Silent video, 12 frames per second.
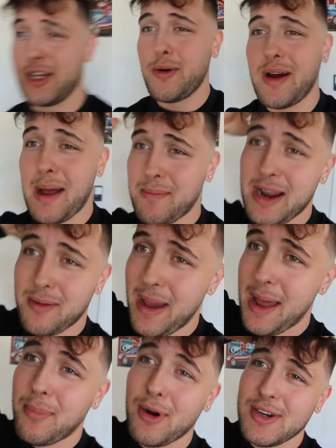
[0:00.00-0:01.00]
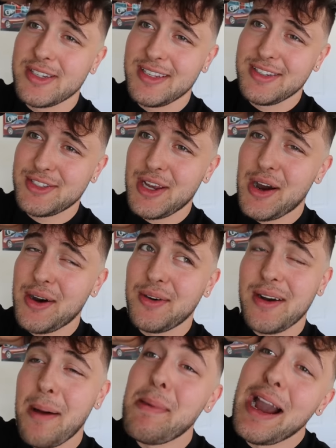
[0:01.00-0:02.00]
you know what, I'm not a bad person, so
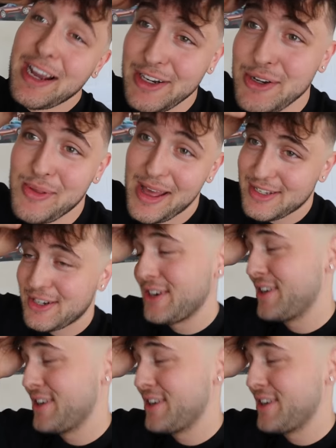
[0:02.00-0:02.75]
I'm not gonna do that to